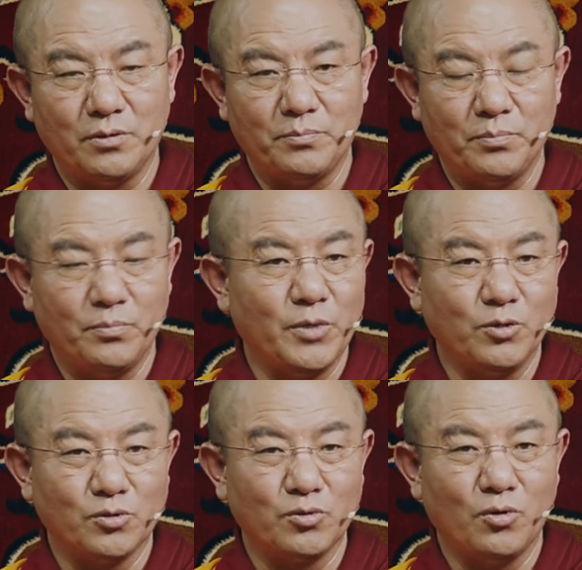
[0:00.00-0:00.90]

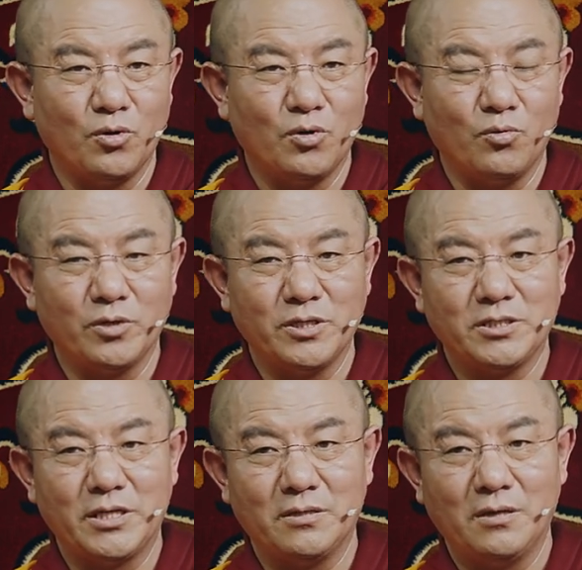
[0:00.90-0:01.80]
remark who was the
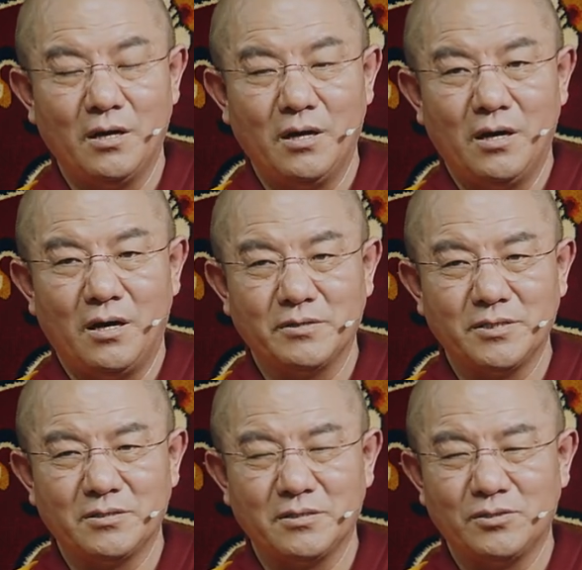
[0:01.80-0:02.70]
author
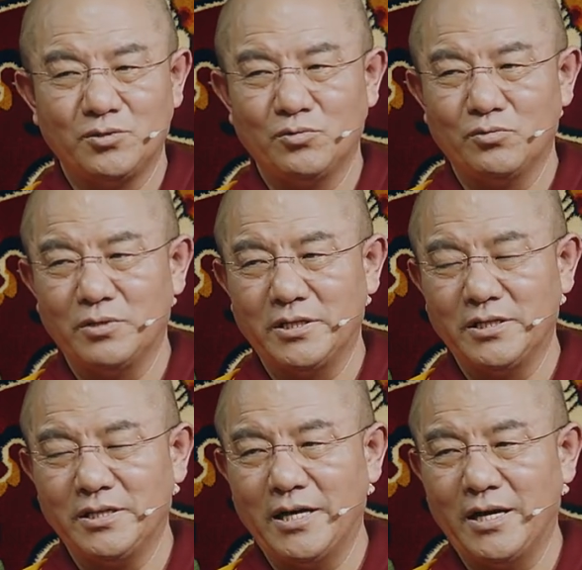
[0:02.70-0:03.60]
of this
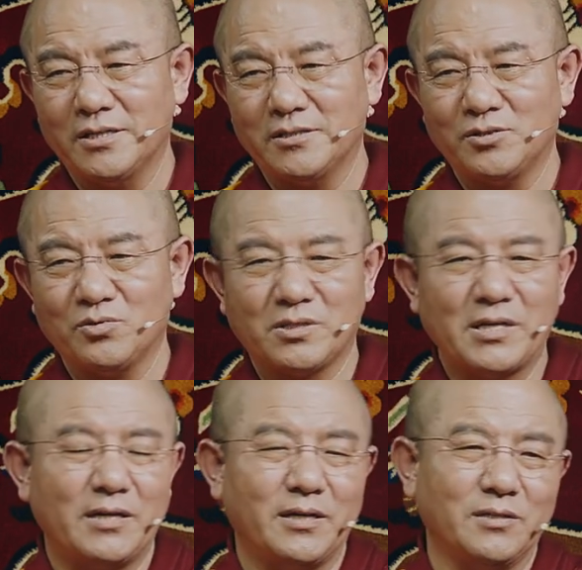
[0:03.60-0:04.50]
Uttara
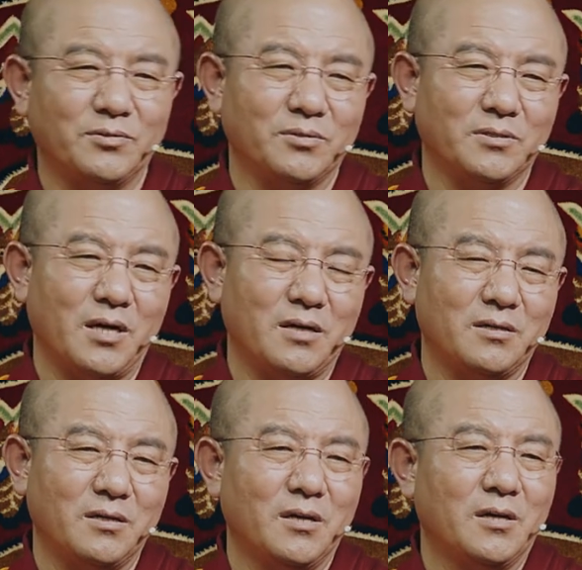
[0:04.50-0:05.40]
Tantra
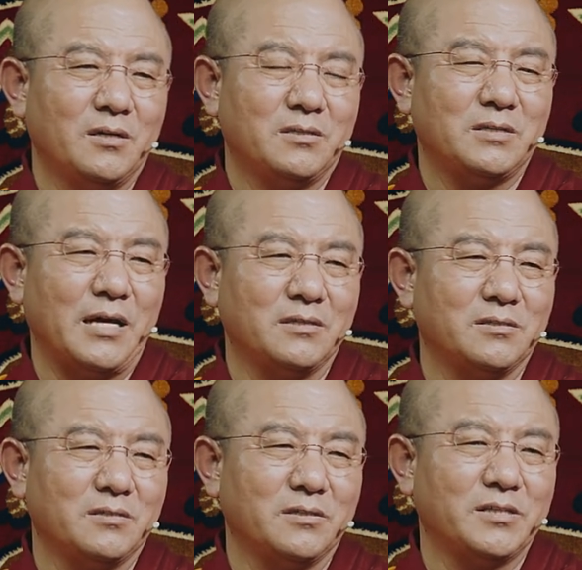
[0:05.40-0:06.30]
Shastra.
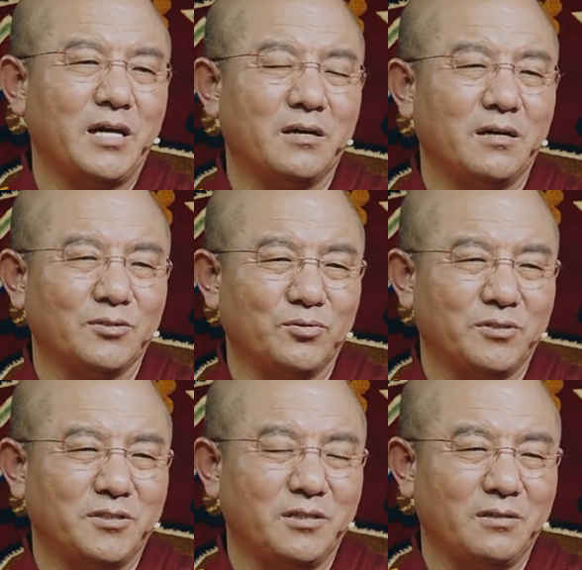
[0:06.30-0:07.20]
I think
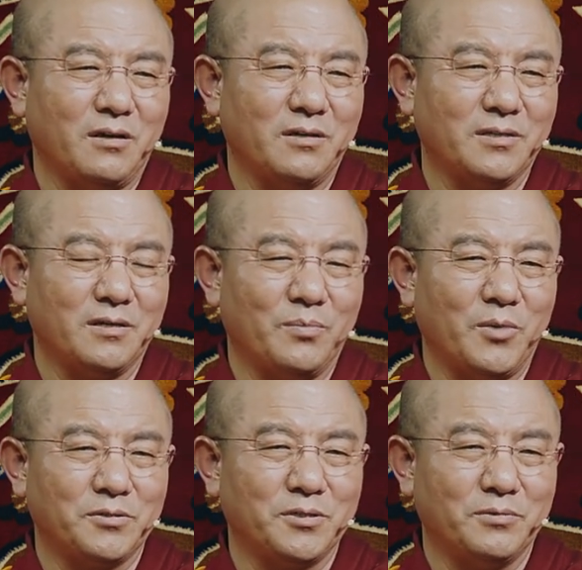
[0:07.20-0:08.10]
around maybe
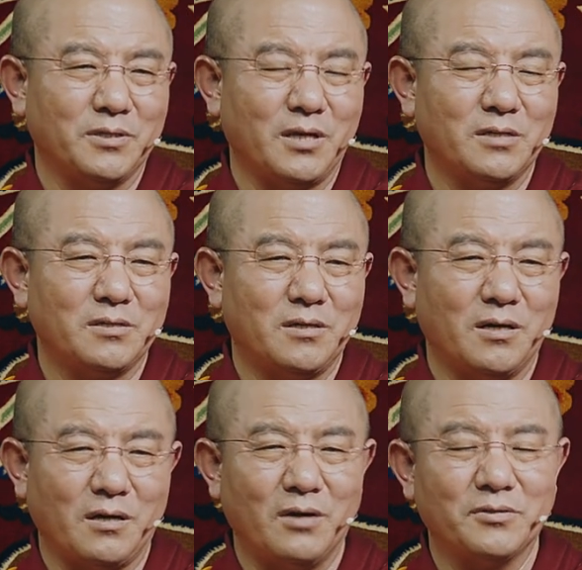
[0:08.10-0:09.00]
90s,
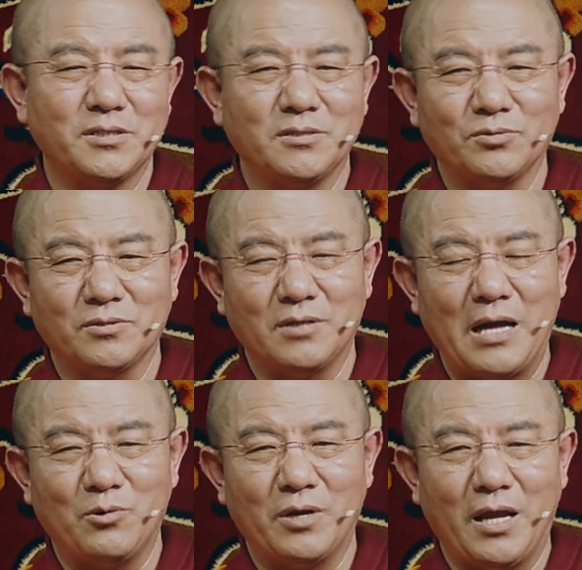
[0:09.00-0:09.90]
during the
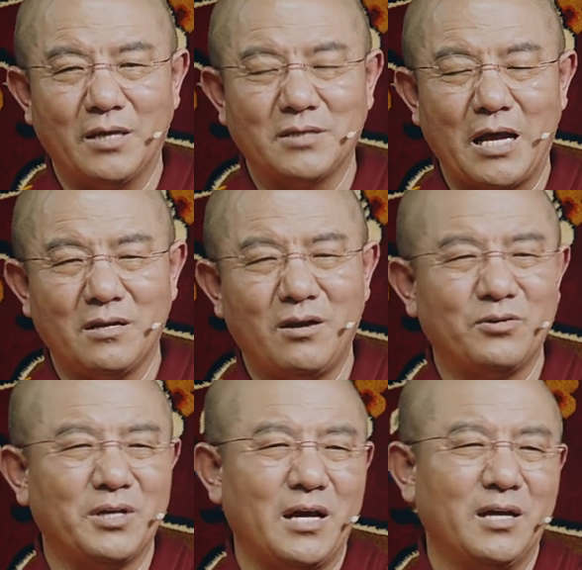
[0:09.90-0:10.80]
90s, I
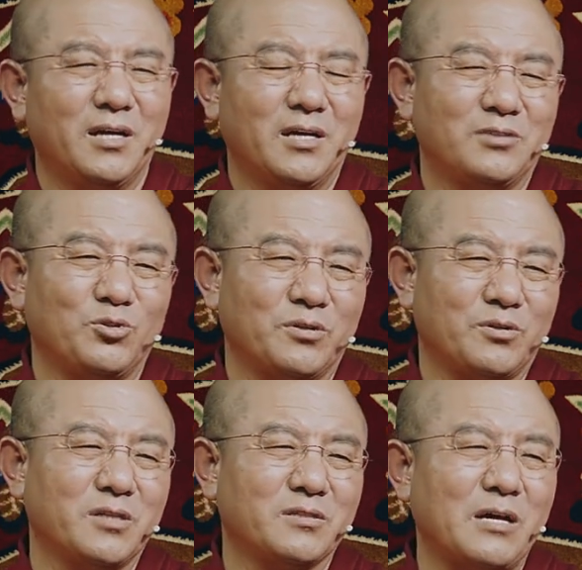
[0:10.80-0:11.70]
uh, bought
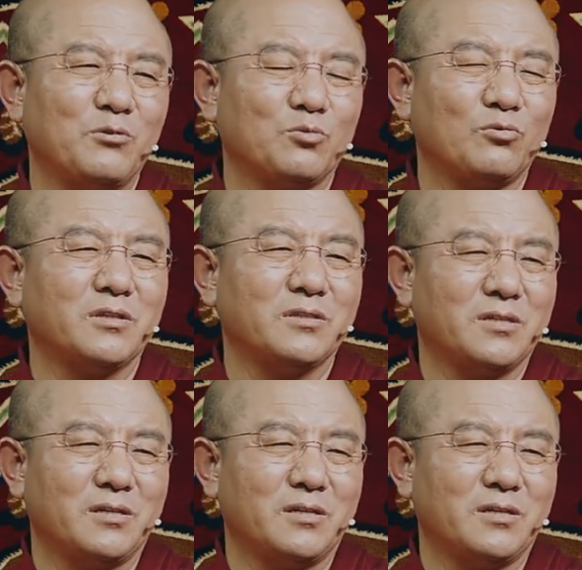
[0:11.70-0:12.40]
the text,